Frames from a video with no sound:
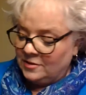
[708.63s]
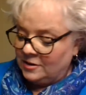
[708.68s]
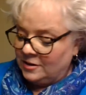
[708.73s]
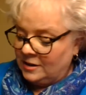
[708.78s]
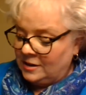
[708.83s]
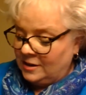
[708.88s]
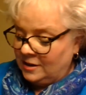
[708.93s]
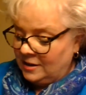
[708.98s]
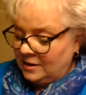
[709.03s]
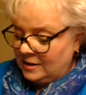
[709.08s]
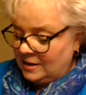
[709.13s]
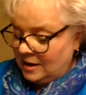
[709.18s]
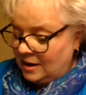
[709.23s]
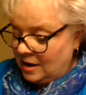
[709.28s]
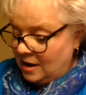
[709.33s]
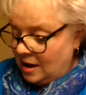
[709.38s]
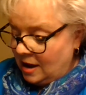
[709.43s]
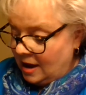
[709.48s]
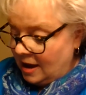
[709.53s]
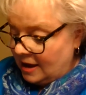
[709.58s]
Very good.
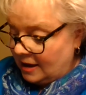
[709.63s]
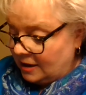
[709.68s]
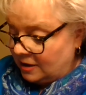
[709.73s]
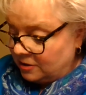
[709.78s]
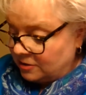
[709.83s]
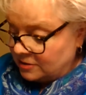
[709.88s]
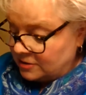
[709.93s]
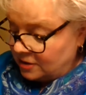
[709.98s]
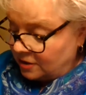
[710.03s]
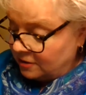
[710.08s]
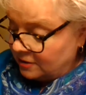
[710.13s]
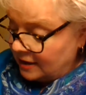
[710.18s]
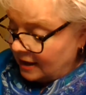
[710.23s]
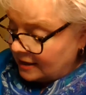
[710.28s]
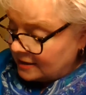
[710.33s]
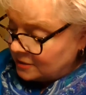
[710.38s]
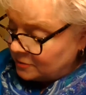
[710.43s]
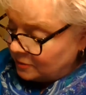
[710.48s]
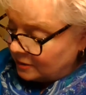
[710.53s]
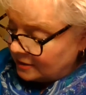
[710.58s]
Here's our
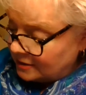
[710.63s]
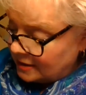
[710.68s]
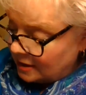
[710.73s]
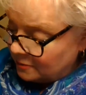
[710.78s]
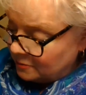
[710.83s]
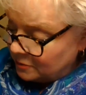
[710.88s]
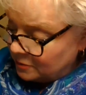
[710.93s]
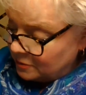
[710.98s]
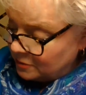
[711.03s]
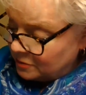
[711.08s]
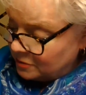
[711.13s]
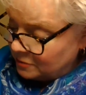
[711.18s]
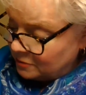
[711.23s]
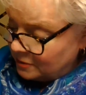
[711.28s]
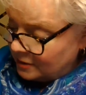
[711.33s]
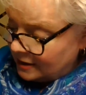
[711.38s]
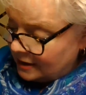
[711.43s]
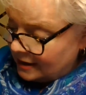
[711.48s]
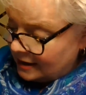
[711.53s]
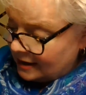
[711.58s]
next one, number
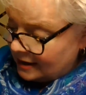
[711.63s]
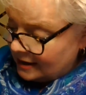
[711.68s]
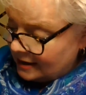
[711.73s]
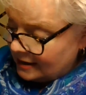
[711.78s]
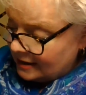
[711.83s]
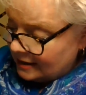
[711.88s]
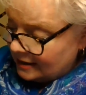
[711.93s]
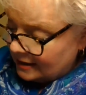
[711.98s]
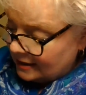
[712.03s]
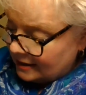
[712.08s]
three.